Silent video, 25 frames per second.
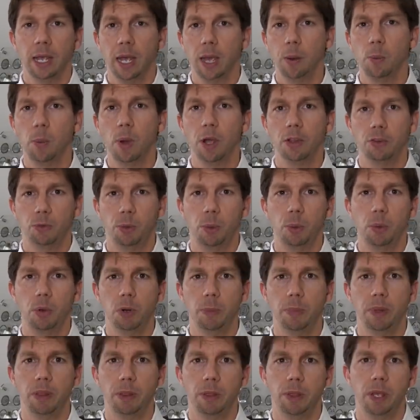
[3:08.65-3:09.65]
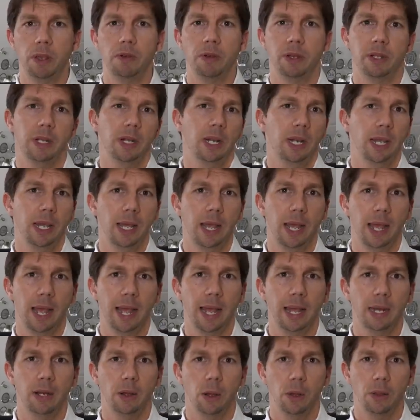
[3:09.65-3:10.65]
and whilst we would have been theoretically
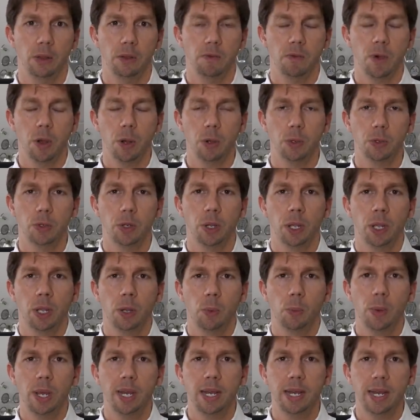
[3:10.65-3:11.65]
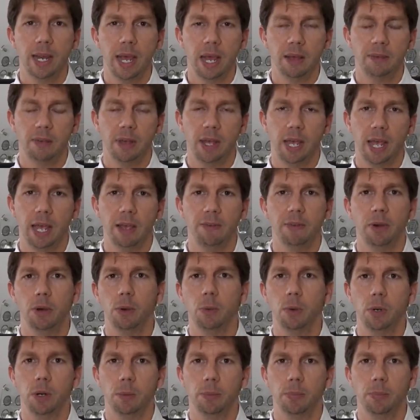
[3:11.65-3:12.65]
ahead on the road, we never ever would